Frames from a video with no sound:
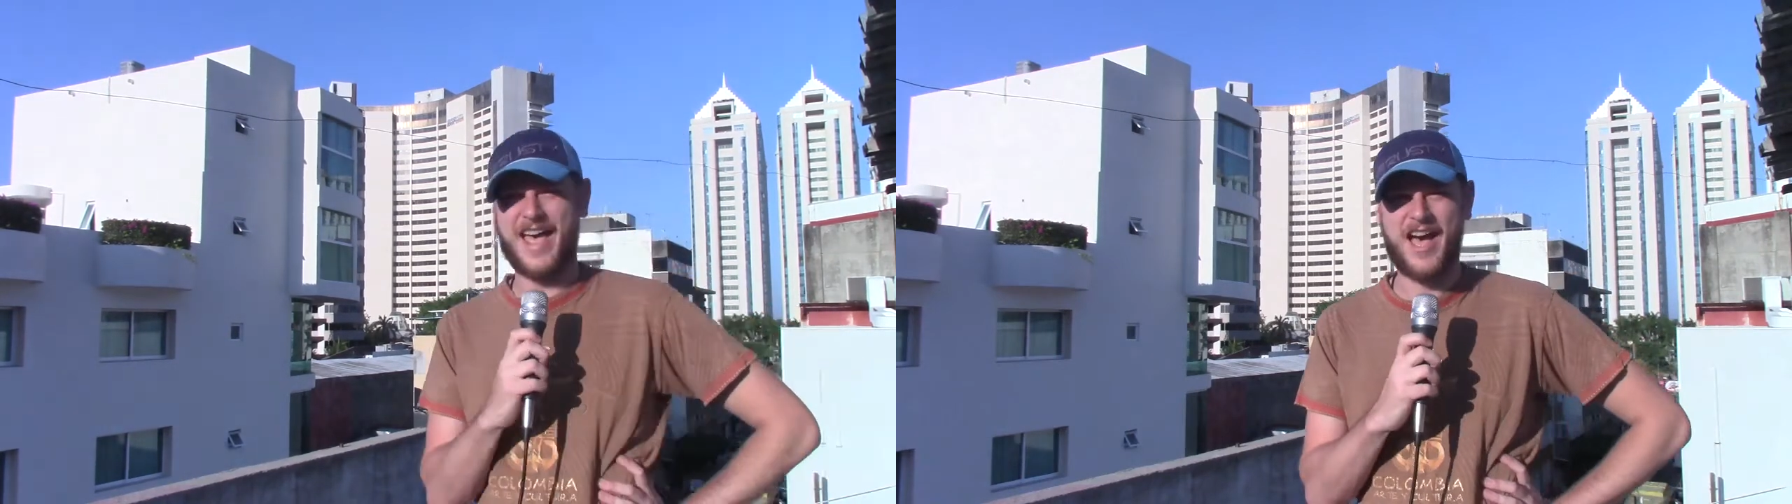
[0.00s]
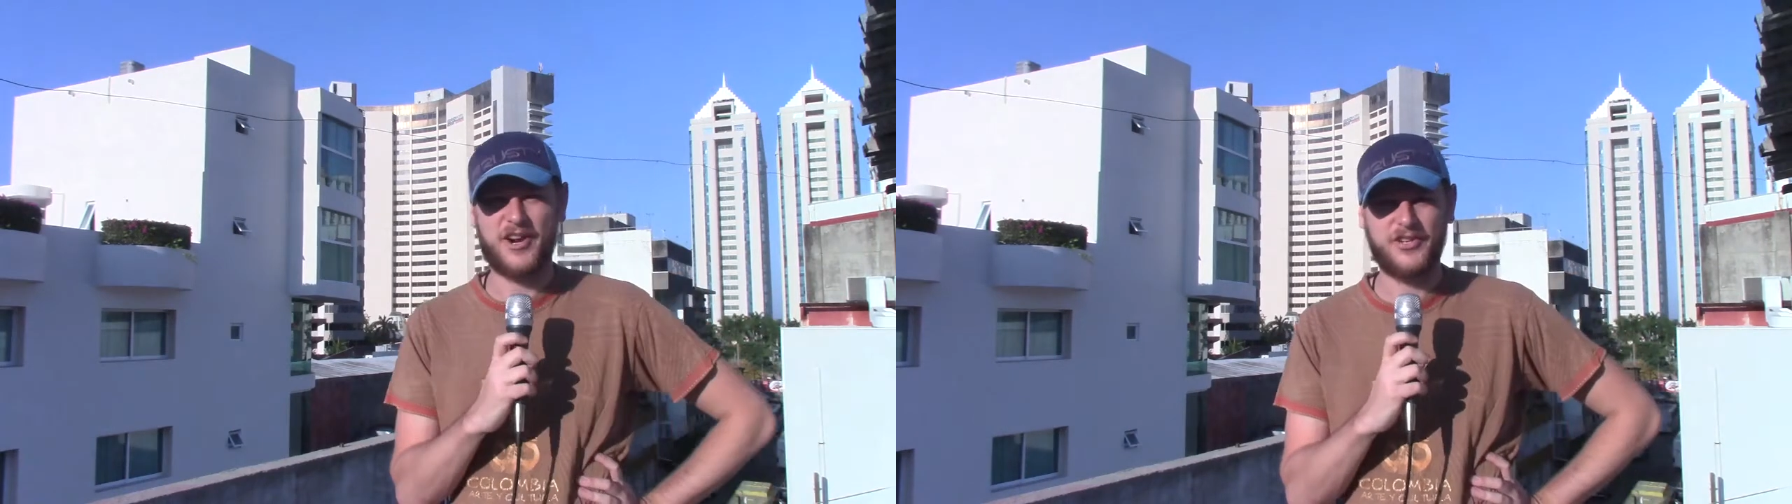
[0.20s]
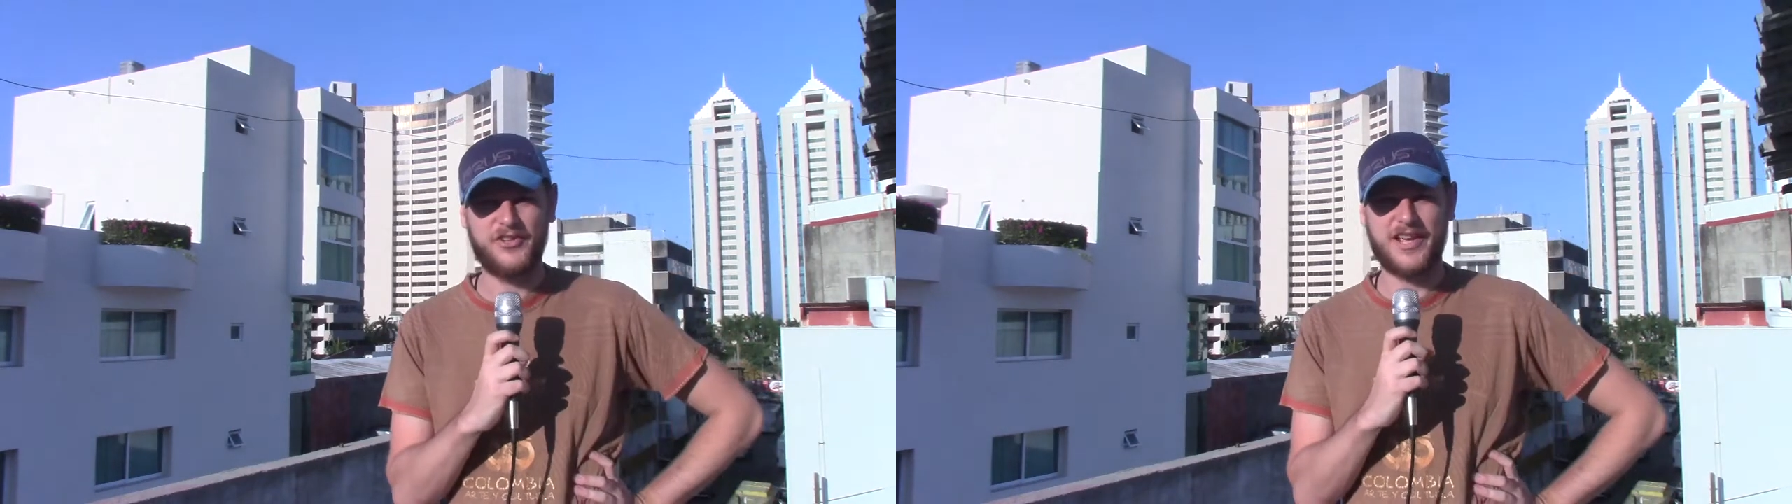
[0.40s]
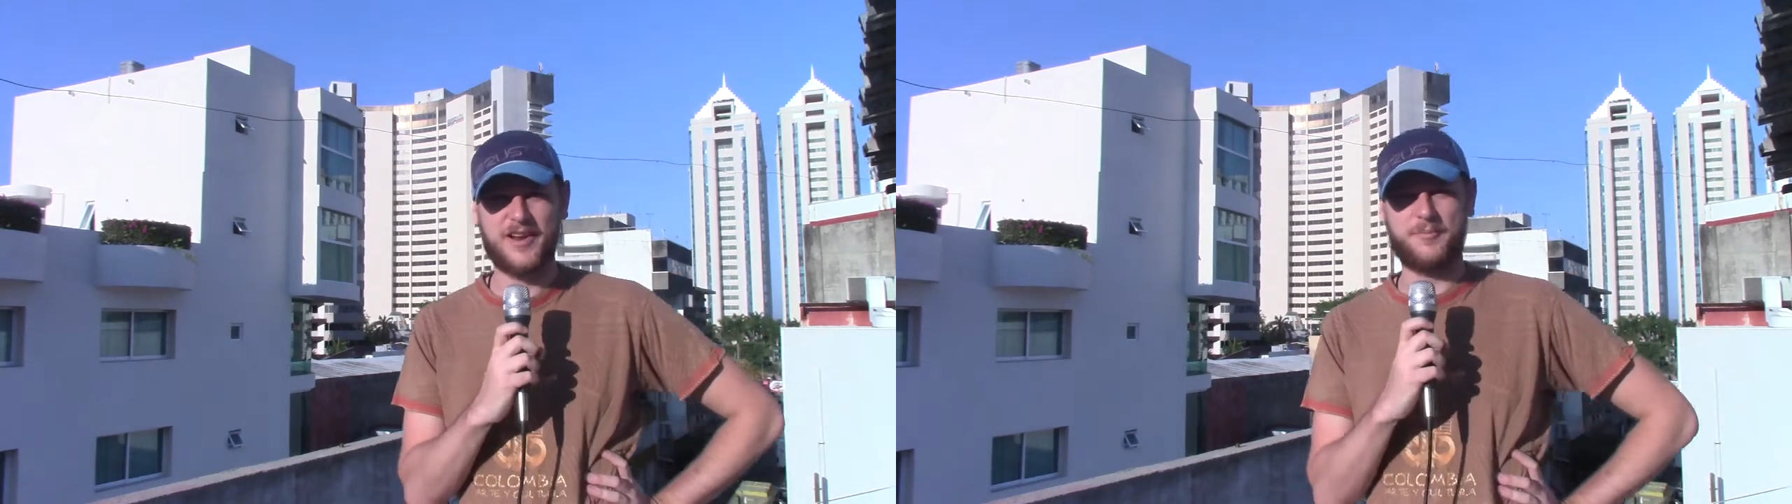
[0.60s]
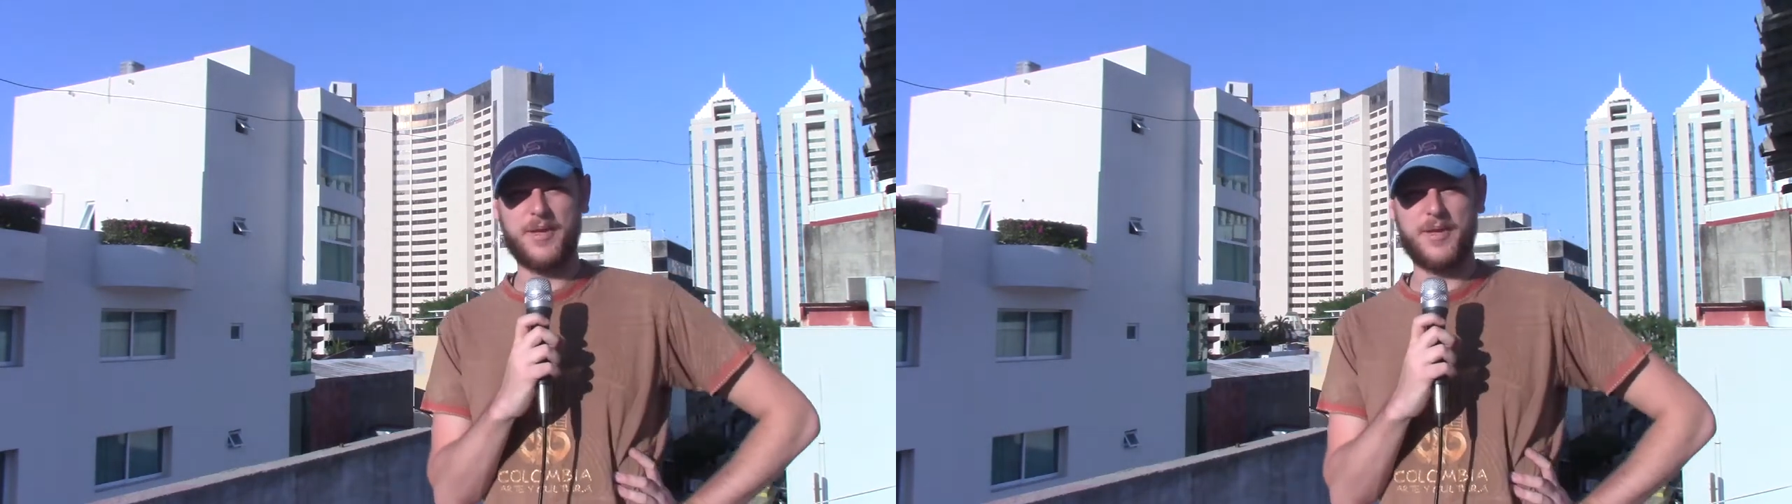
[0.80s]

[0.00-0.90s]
how do you get